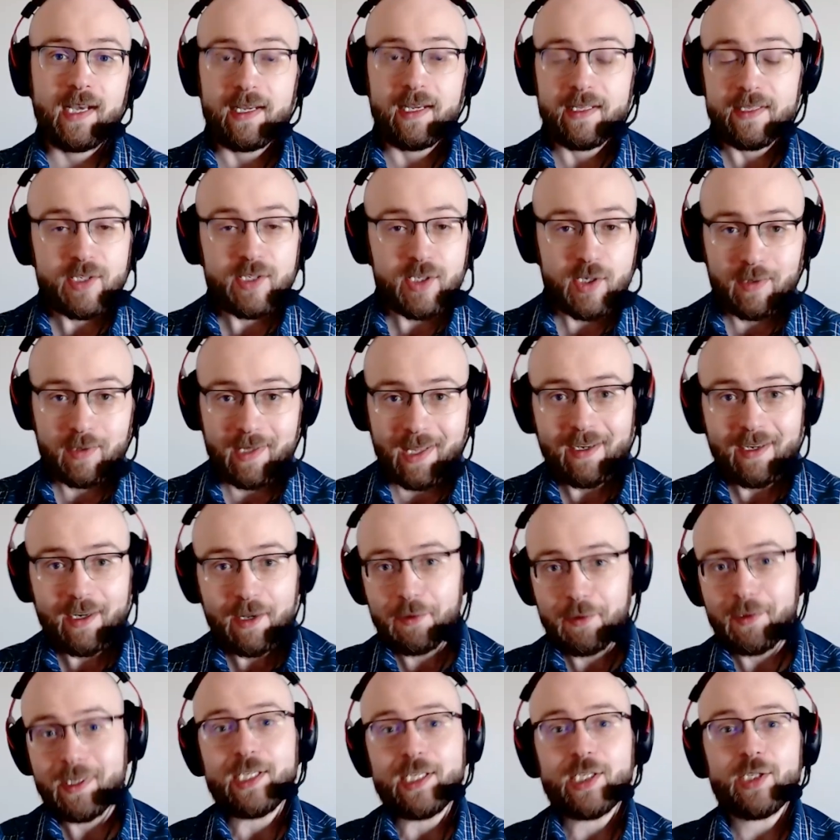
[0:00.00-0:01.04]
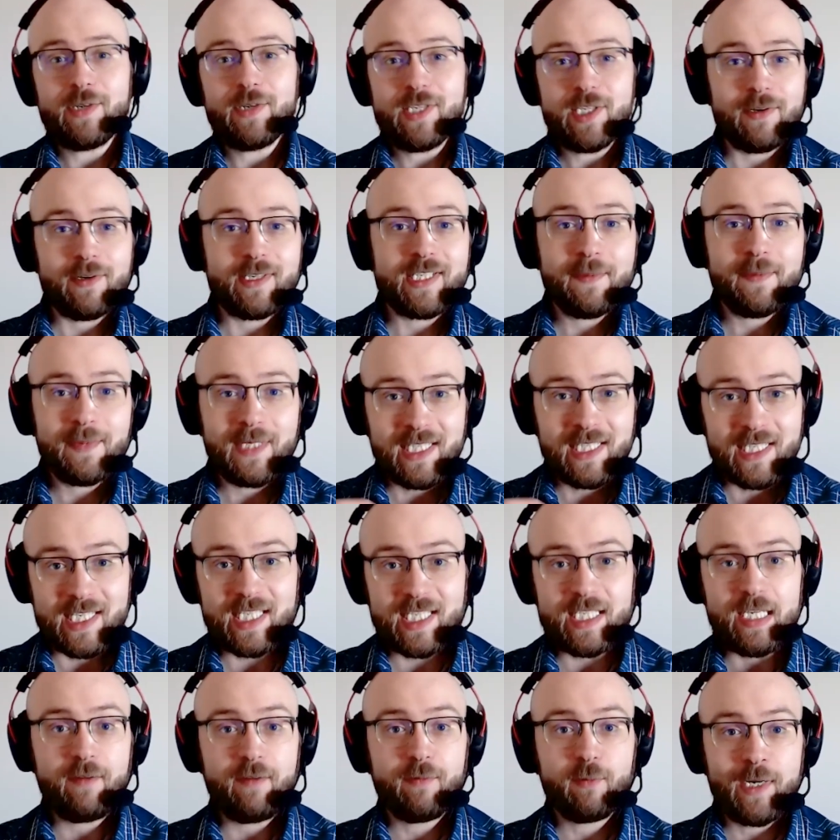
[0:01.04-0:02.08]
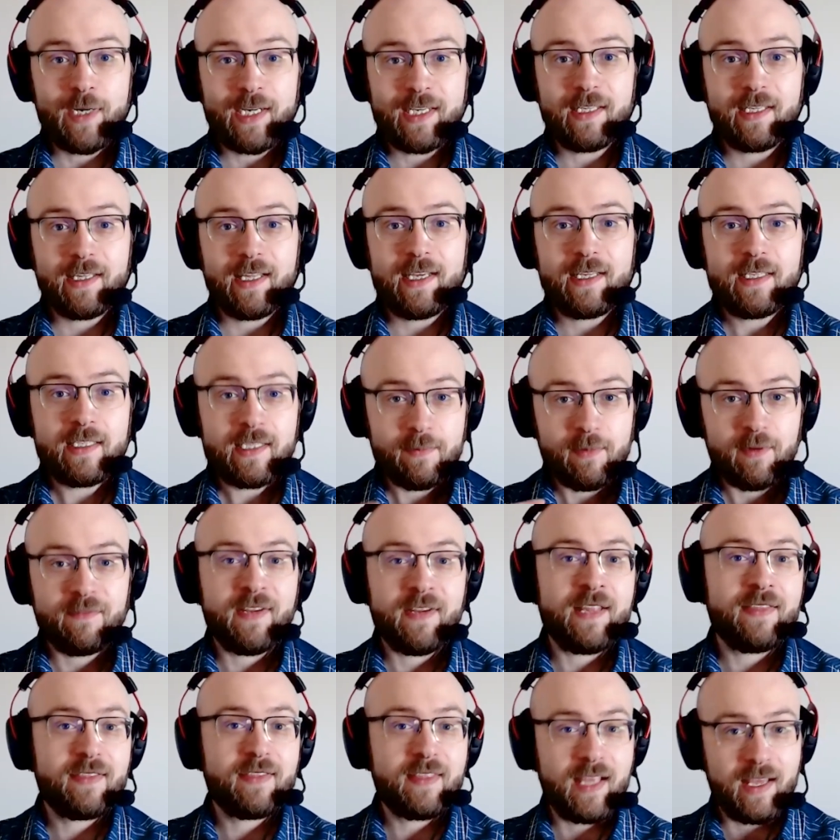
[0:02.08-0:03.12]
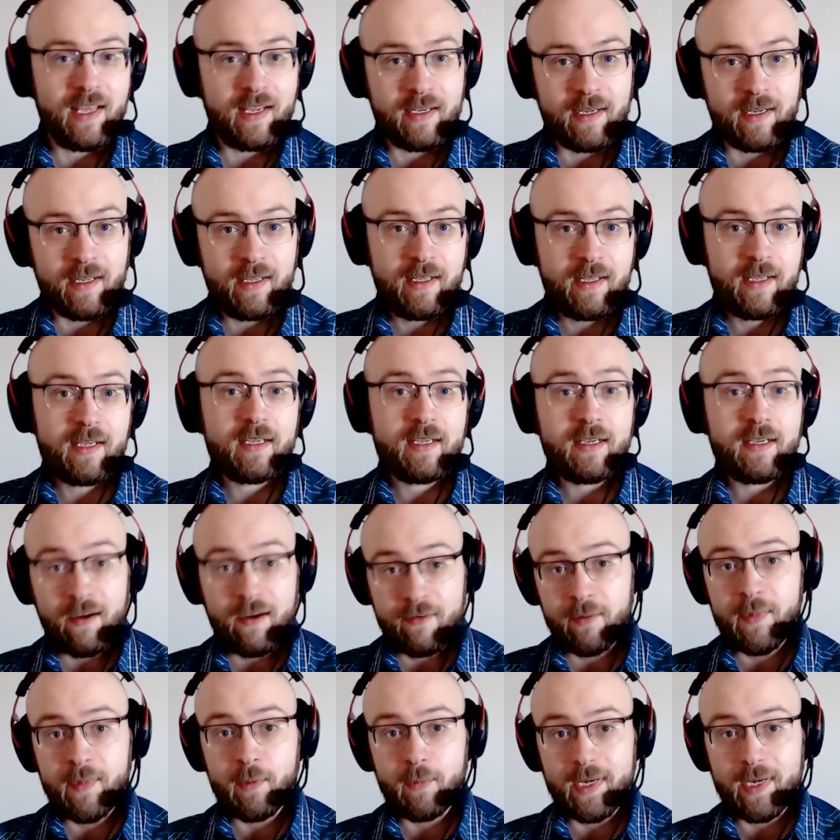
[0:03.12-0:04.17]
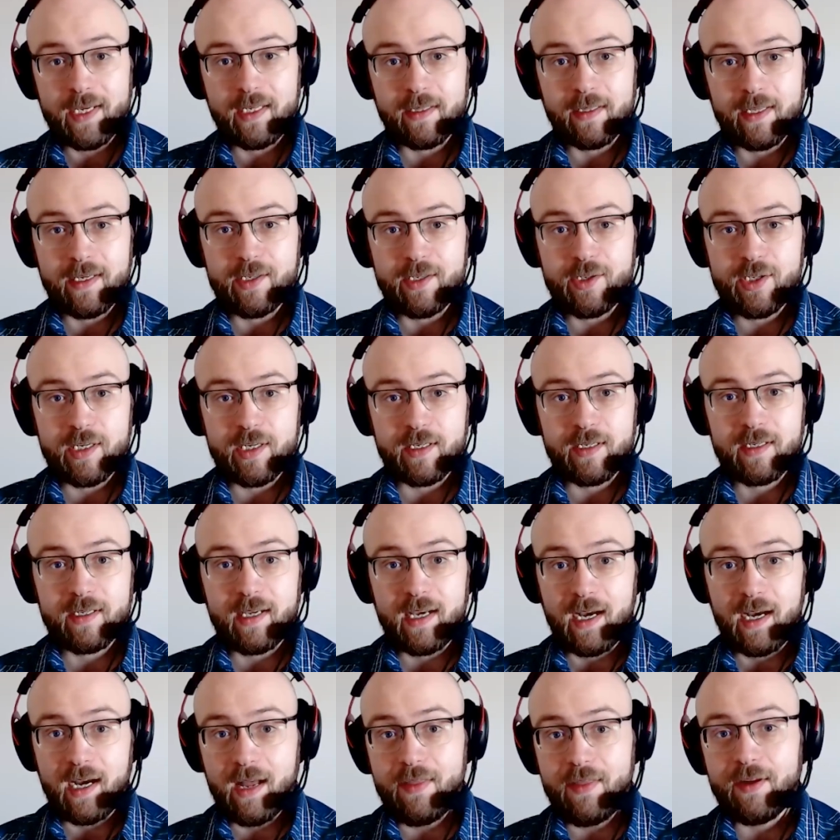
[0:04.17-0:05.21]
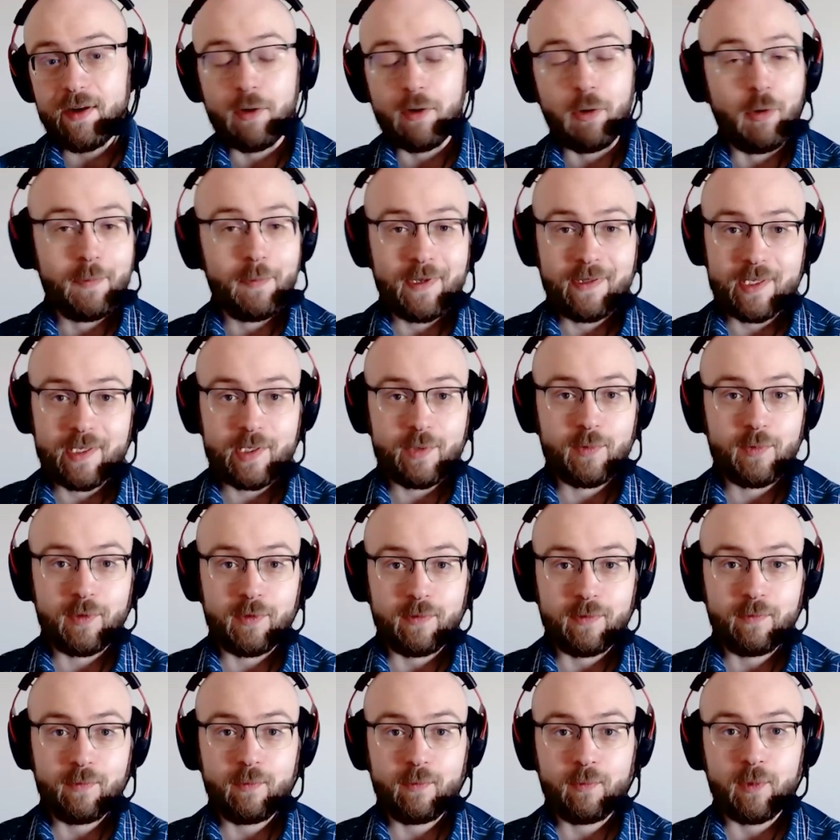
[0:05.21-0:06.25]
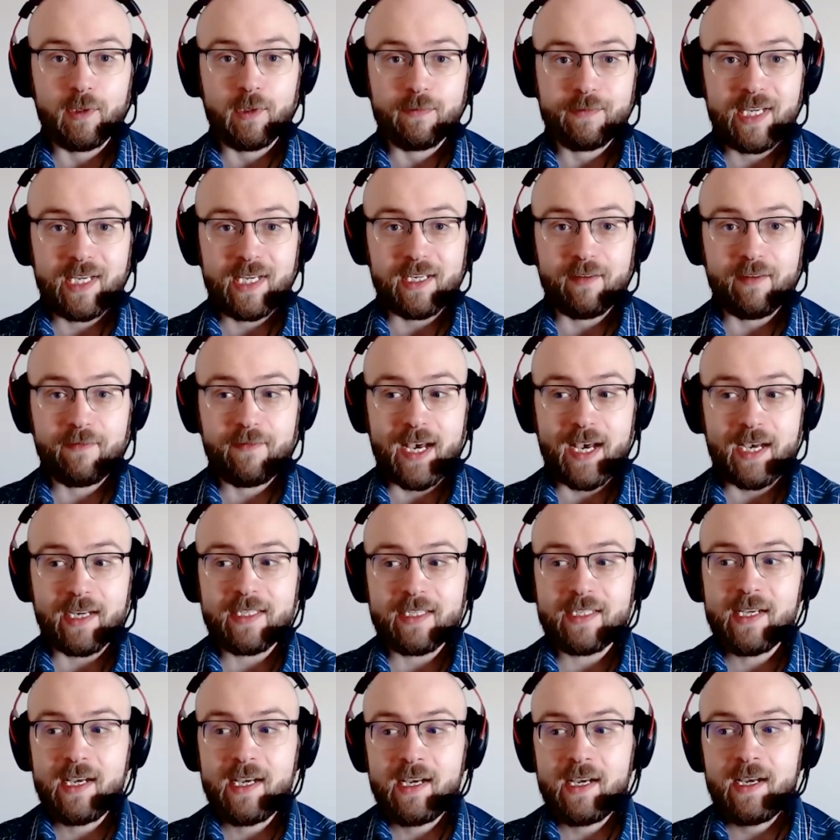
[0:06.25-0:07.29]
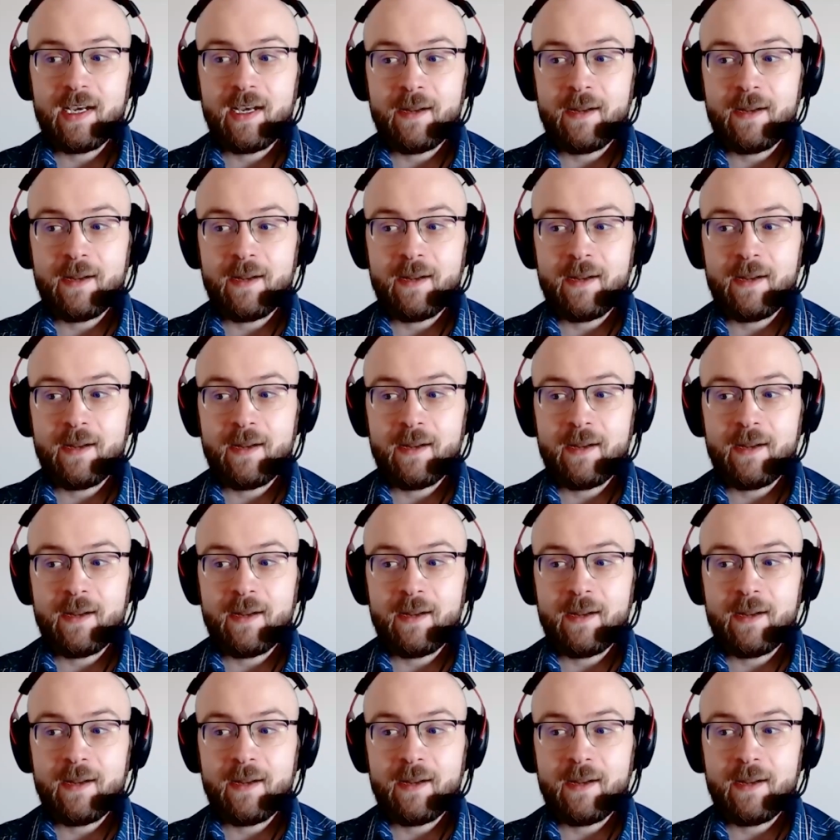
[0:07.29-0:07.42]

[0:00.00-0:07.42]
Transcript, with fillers: And so like other industries, they're attempting to self-regulate to prevent then government regulation. And they're hoping this will take effect.